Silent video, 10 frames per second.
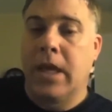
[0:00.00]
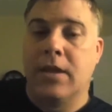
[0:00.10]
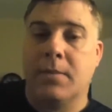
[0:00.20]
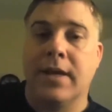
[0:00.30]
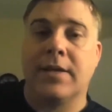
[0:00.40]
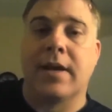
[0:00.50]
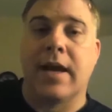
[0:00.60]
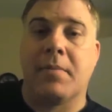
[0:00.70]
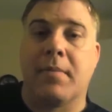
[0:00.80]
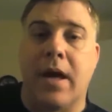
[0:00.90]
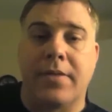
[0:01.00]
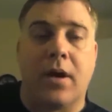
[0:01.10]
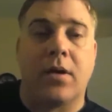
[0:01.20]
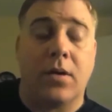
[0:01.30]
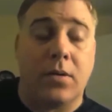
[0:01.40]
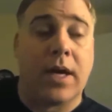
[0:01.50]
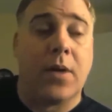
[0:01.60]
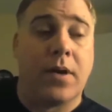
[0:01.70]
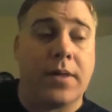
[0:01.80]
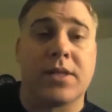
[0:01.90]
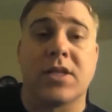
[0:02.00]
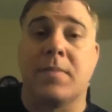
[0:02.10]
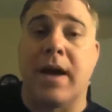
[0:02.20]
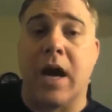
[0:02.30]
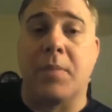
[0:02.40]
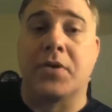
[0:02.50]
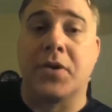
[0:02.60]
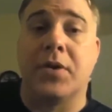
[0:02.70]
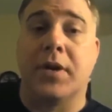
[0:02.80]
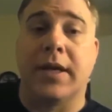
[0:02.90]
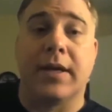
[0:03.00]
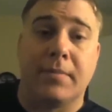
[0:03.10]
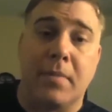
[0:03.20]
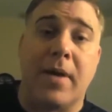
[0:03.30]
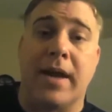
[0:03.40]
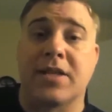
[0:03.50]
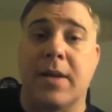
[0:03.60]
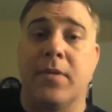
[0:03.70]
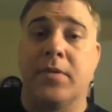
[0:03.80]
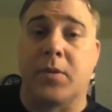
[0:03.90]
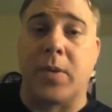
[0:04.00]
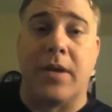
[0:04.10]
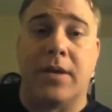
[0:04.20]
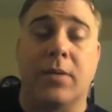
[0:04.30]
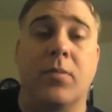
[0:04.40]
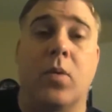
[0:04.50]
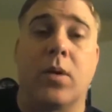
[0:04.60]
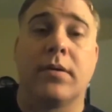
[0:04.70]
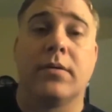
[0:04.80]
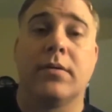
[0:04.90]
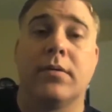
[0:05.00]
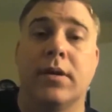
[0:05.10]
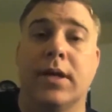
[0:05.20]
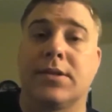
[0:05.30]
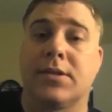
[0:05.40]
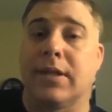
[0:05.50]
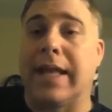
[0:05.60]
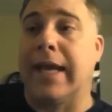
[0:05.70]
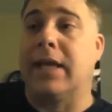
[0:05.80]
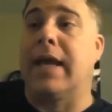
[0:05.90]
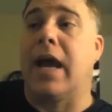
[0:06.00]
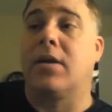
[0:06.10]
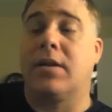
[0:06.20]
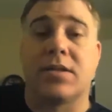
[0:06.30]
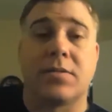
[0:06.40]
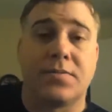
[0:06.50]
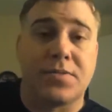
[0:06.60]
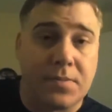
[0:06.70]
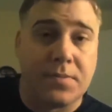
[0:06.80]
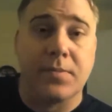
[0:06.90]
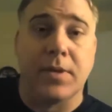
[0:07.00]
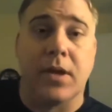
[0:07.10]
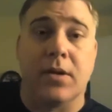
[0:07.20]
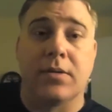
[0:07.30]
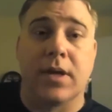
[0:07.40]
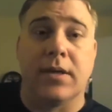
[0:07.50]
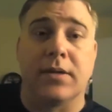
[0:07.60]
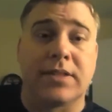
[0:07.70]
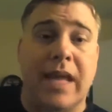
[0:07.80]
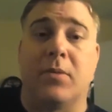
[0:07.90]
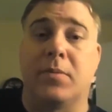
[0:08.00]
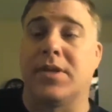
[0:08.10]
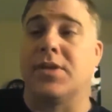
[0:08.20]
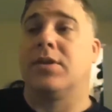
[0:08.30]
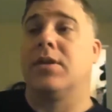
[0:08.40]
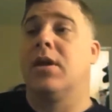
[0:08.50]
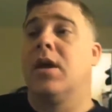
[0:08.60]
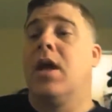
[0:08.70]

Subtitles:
In the meantime, I thought, okay, well, this is my opportunity. My body's not moving around anymore. It's laying down. It's, in a stable position.